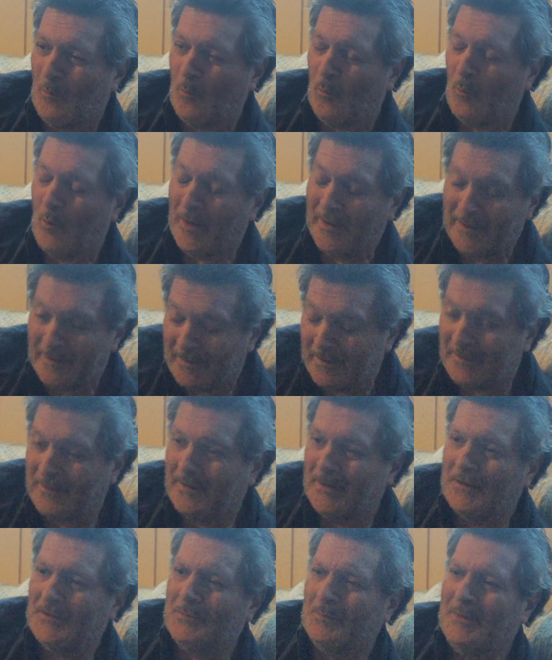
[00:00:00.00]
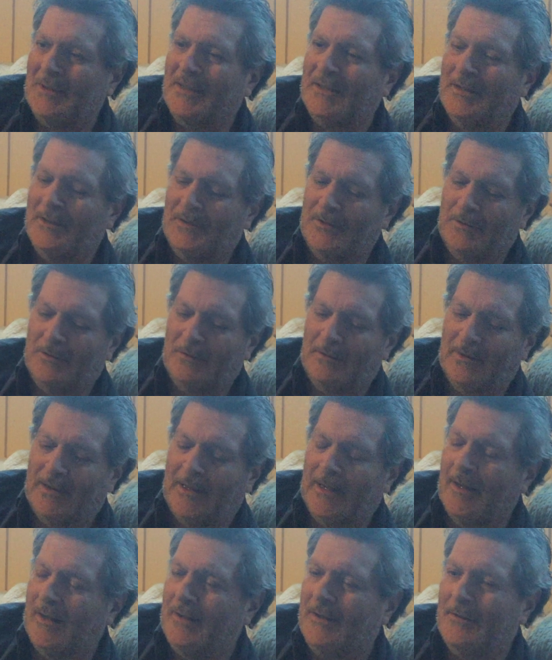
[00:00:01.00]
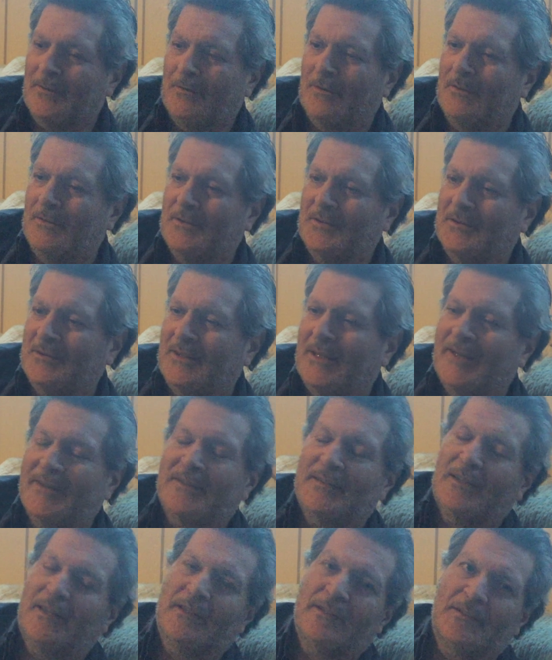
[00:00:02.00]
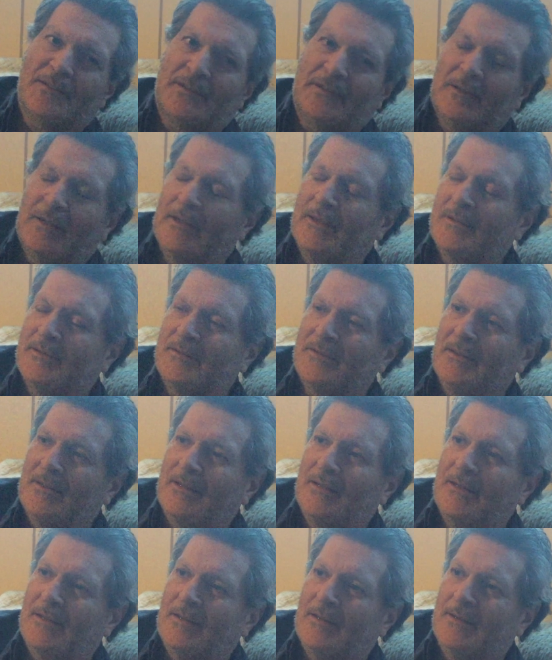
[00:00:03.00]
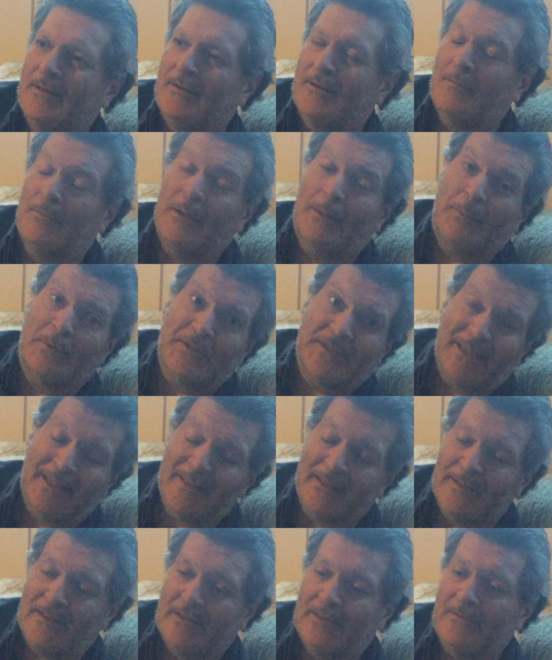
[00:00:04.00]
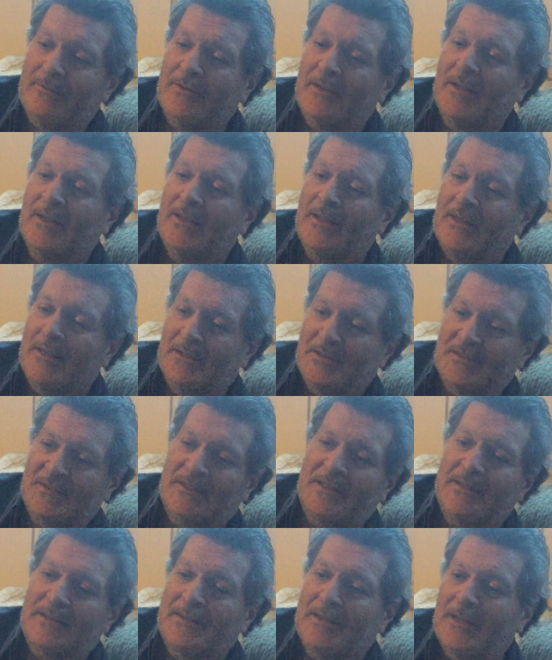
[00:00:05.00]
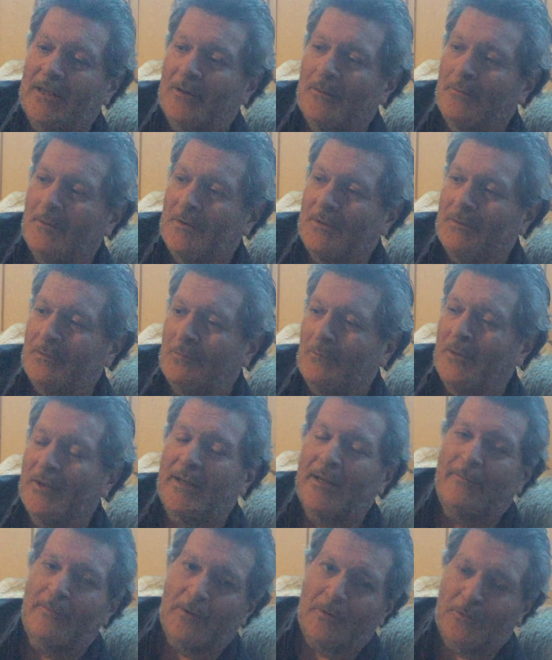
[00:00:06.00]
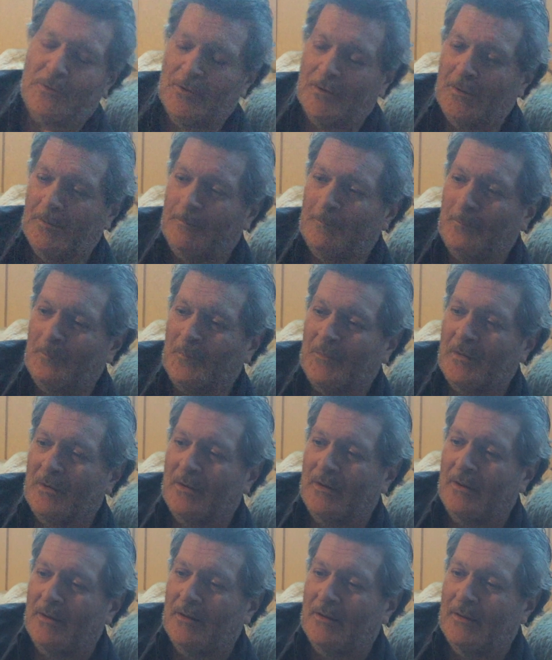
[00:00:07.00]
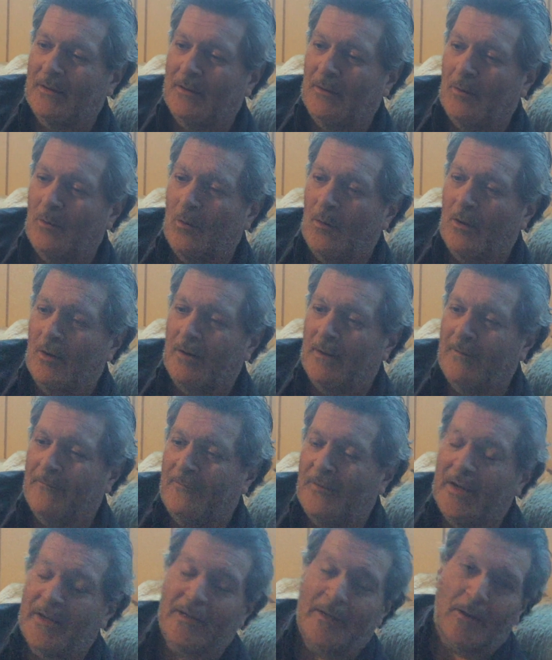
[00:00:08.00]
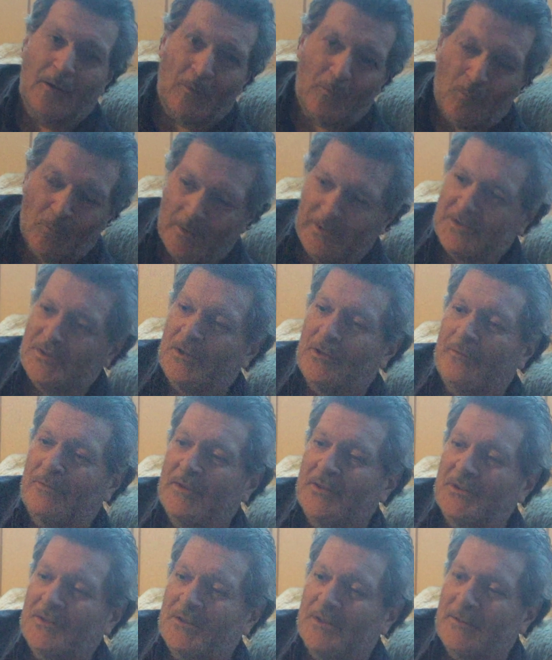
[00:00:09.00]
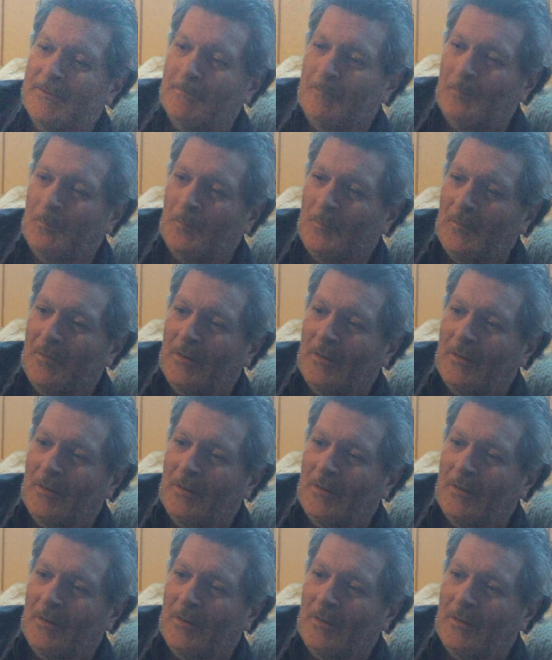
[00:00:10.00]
One of the things we can do, is as the representative, is sit down with whatever group, find out what's your vision,